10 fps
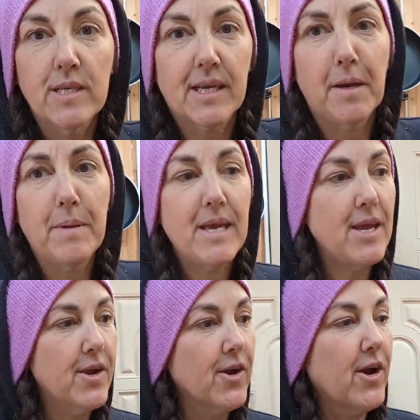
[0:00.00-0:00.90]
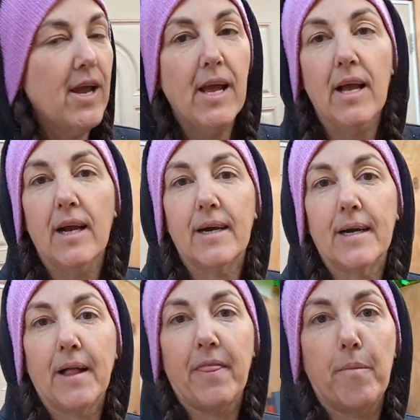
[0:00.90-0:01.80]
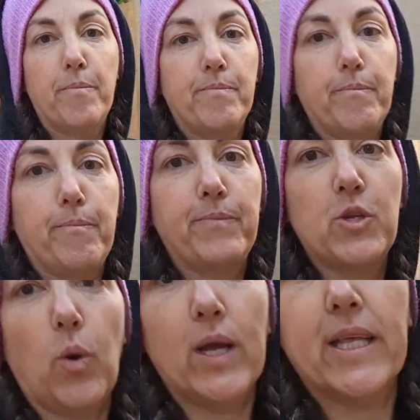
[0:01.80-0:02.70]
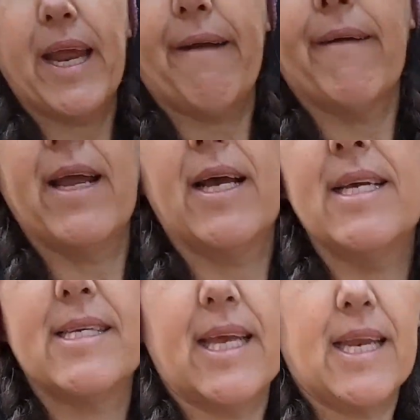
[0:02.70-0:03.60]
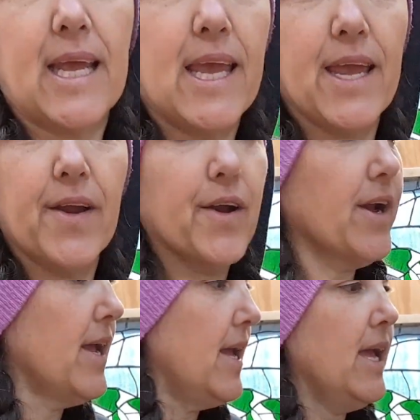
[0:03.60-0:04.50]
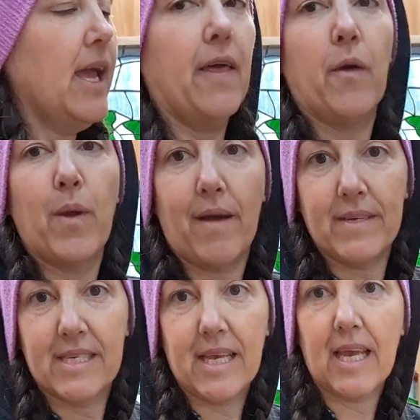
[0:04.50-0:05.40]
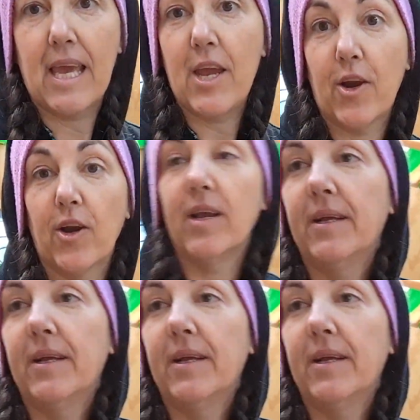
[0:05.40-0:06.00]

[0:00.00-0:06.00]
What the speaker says: going to be here. The toilet area is in here, and then we have a sink here.